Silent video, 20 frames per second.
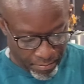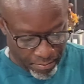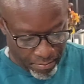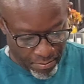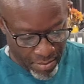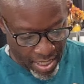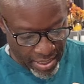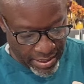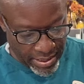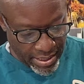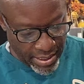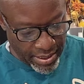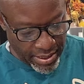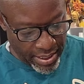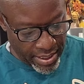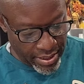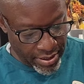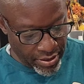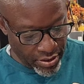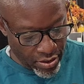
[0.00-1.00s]
my seasoning
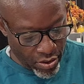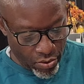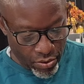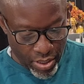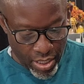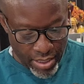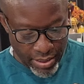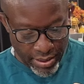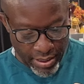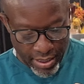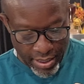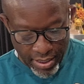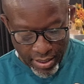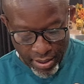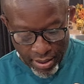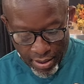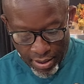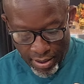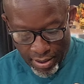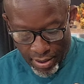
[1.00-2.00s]
and salt content
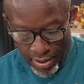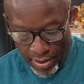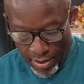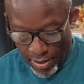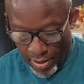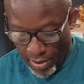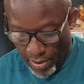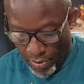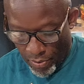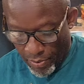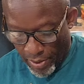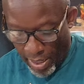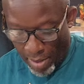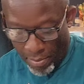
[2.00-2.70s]
when I